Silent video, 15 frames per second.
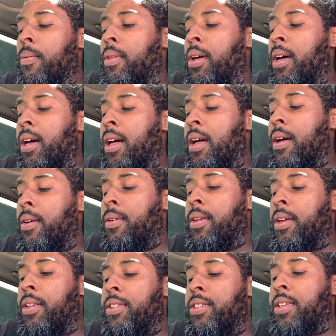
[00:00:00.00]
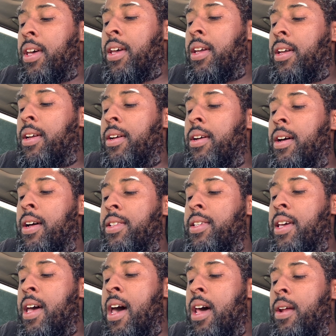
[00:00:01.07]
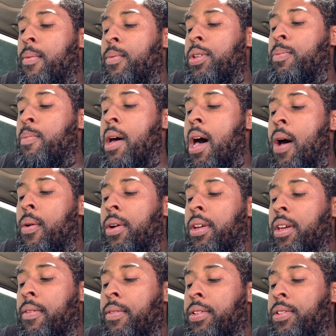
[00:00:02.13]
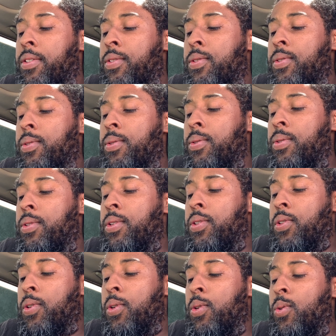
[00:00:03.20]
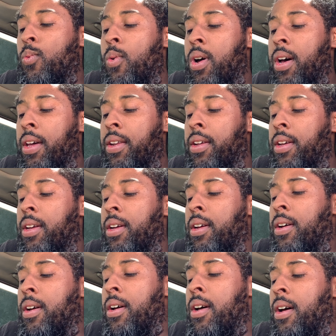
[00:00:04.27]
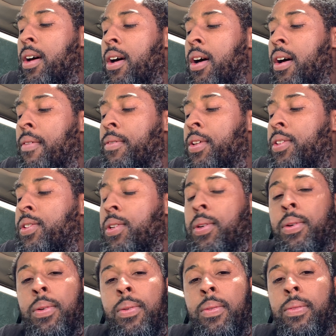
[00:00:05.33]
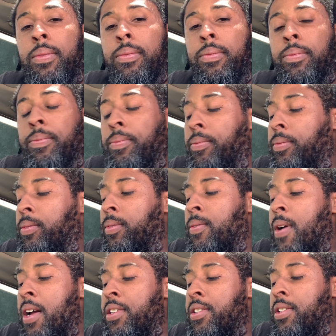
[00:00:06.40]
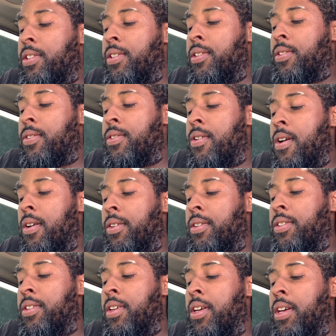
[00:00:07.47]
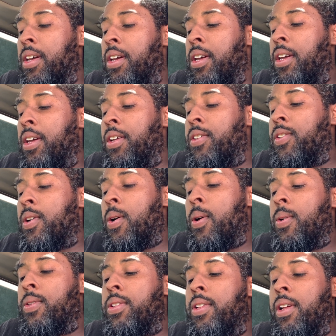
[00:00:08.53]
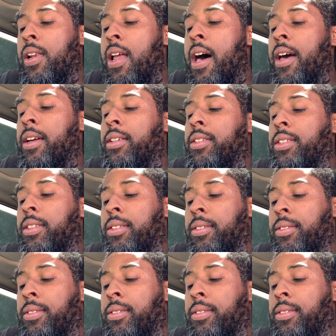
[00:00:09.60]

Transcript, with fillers: uh, uh and say, unto Adam was power given to, cho to choose one of the two, righteousness or darkness. He chose the light,